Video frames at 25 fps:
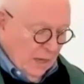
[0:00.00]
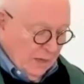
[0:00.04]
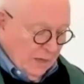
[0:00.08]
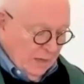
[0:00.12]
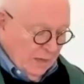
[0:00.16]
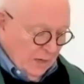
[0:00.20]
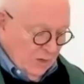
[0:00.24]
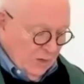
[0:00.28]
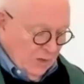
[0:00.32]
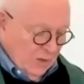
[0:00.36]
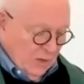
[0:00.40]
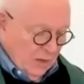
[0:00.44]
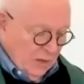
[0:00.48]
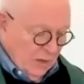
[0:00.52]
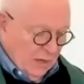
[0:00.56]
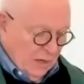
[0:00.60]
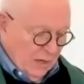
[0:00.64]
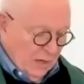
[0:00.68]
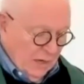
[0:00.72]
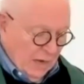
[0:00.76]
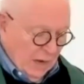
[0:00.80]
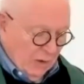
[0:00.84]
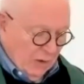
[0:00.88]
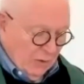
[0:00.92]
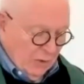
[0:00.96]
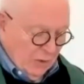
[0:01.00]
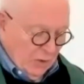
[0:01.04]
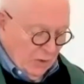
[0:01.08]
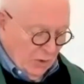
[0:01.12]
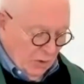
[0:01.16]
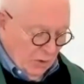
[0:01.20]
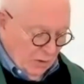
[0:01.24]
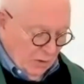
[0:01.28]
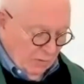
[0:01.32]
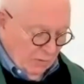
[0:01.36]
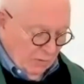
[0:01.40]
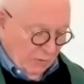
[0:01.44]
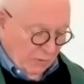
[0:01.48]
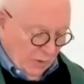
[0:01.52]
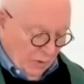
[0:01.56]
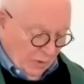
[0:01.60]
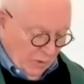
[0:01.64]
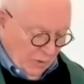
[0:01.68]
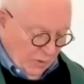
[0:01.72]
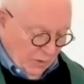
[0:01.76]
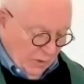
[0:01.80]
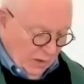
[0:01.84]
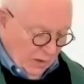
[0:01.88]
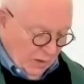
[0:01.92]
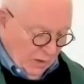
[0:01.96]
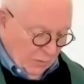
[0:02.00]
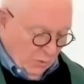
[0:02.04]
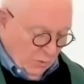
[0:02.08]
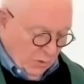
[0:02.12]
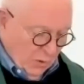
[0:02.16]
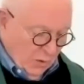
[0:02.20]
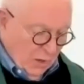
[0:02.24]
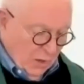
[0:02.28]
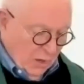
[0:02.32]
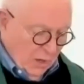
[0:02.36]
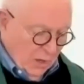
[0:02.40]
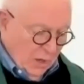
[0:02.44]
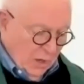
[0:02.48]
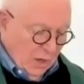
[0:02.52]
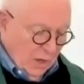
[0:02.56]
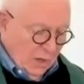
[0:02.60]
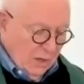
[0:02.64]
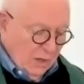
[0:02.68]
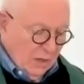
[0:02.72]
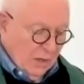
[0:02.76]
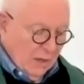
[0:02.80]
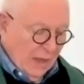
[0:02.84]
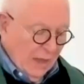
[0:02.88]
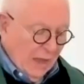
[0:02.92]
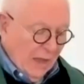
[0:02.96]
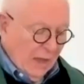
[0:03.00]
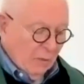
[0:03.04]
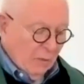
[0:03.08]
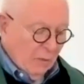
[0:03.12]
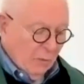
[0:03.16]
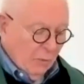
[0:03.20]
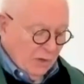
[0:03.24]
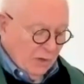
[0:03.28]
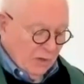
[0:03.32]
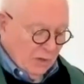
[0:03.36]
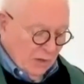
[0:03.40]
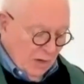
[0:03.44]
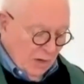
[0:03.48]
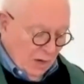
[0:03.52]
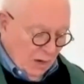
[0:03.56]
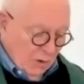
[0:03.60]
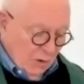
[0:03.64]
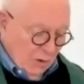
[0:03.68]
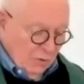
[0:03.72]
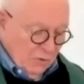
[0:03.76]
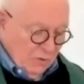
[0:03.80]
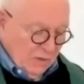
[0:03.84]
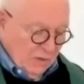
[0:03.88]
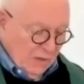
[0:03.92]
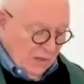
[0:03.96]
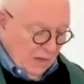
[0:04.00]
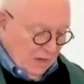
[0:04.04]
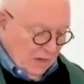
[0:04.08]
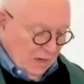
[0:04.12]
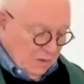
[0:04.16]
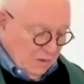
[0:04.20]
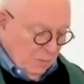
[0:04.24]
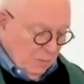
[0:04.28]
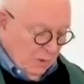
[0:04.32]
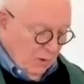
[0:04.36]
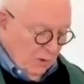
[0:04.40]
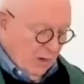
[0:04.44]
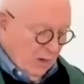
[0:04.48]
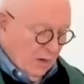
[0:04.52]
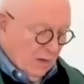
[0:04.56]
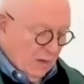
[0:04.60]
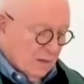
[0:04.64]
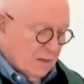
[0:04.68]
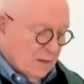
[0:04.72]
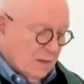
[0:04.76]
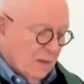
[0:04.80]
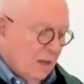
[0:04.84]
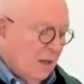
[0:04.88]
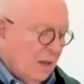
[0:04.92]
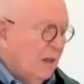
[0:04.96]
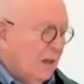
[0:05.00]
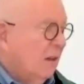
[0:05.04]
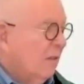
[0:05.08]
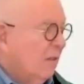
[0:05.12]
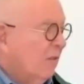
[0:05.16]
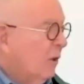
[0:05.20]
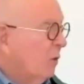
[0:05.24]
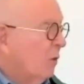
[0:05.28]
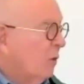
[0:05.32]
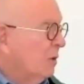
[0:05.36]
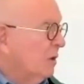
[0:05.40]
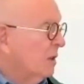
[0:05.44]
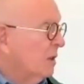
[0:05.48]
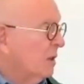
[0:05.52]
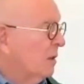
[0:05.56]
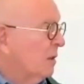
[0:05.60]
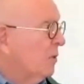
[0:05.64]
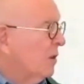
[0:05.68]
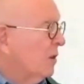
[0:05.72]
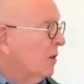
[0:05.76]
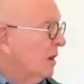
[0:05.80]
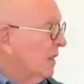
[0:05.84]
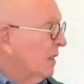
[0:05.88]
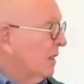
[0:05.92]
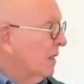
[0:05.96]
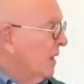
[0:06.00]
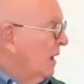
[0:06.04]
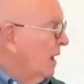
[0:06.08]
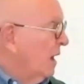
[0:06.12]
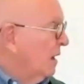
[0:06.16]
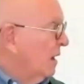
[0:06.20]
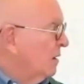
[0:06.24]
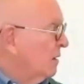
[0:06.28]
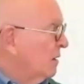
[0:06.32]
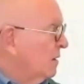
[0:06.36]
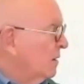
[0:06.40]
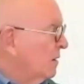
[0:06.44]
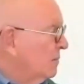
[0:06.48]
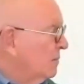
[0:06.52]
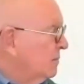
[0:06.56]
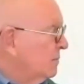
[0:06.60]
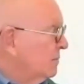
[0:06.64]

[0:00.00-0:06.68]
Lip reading: attention can now turn further inward to that which knows the experience of holding the book in the hand.